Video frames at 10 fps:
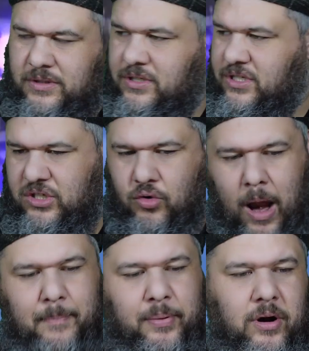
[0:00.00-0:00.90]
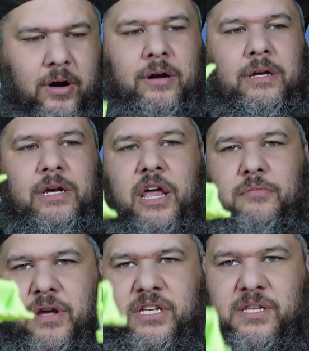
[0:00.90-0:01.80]
Scrapper
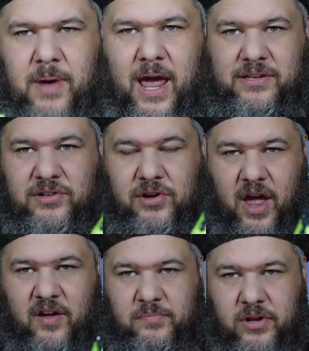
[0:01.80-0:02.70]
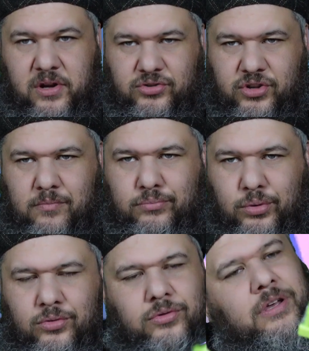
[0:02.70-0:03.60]
and Mixmaster have been
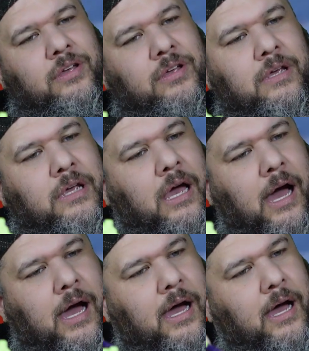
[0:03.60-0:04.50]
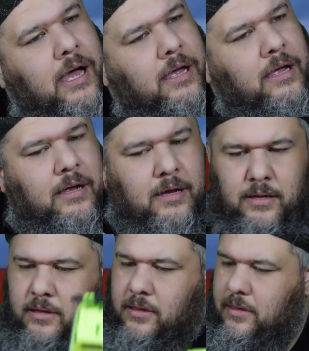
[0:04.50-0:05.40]
assembled. Uh,
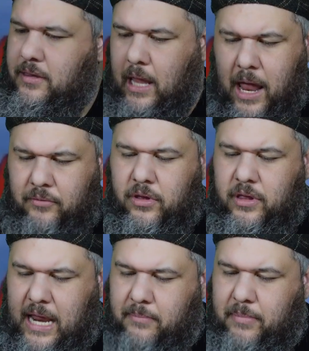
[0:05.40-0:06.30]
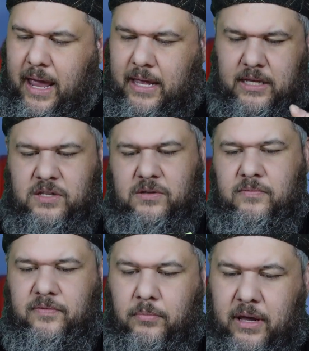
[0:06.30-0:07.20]
Not really that bad. These,
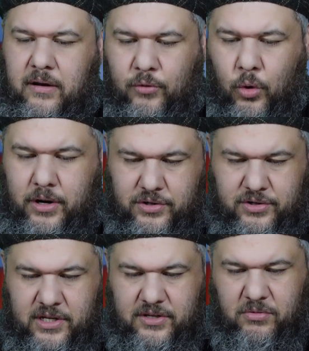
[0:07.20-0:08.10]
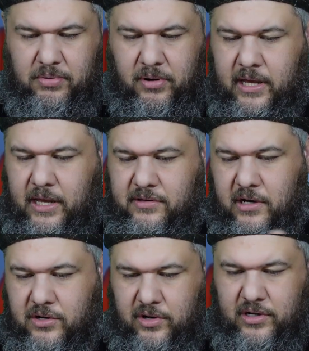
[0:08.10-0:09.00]
for being Voyagers, these were pretty easy
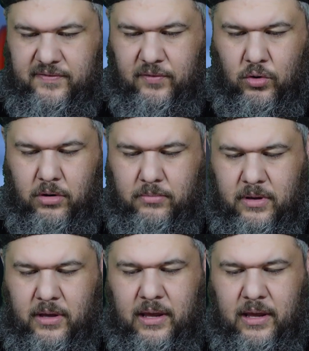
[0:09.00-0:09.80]
to transform.